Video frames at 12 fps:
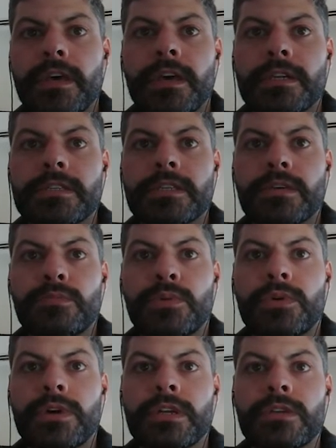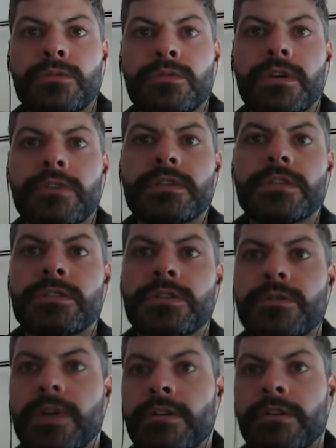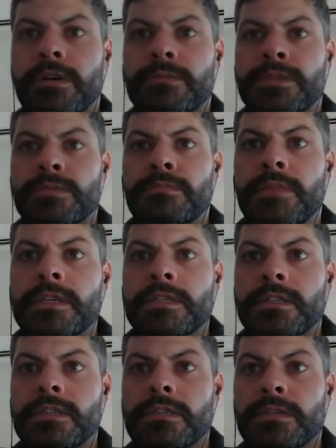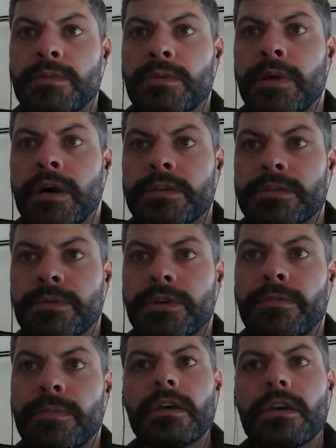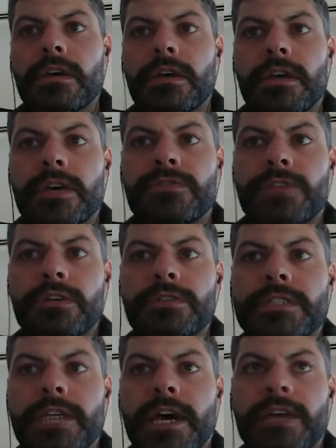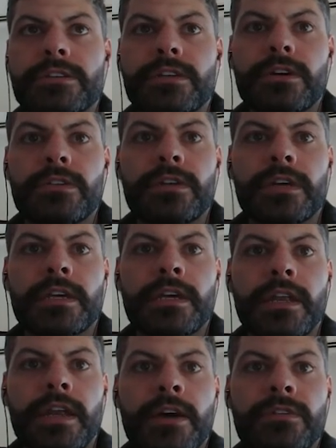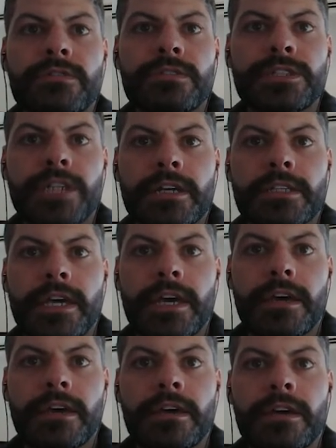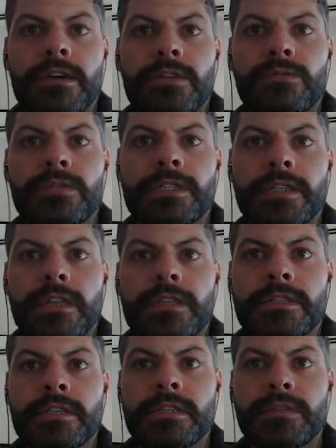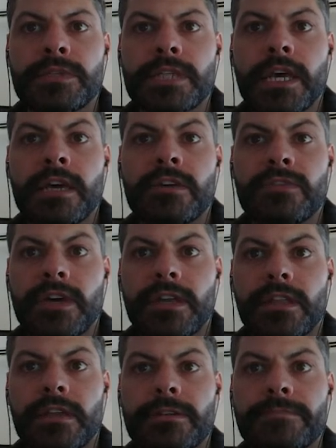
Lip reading: At some point, one of these two outcomes may cease to be possible. If no intact node can ever reject A, we say the system is A-valent.